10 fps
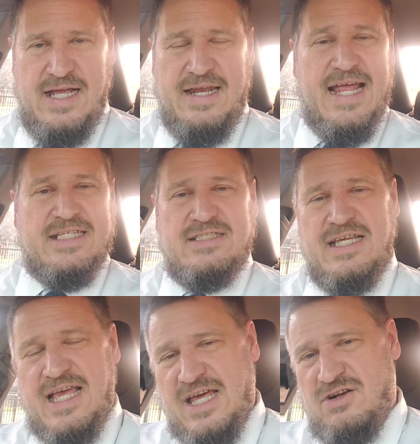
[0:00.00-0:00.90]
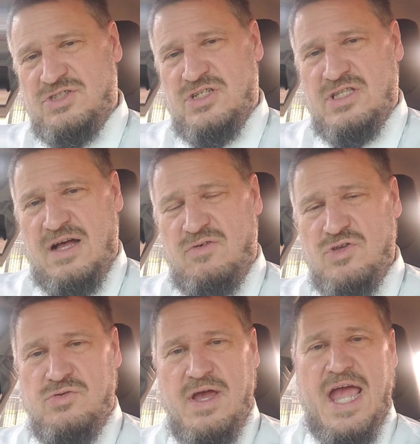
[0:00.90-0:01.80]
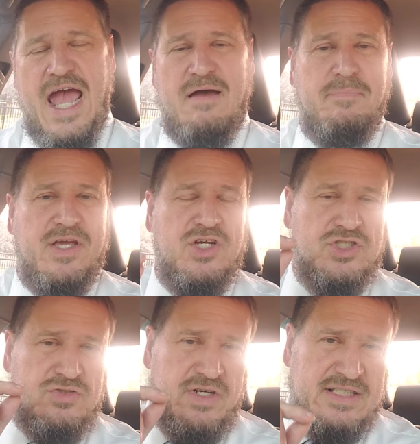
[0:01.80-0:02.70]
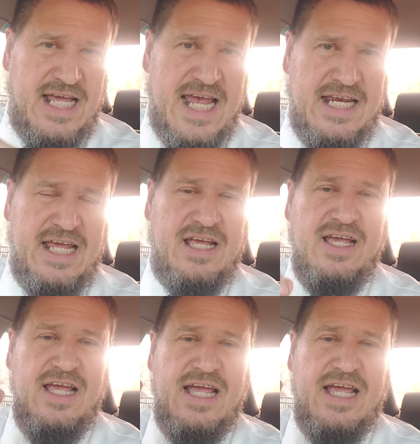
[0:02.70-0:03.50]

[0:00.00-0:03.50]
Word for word: And that's the energy level you have, because you're retaining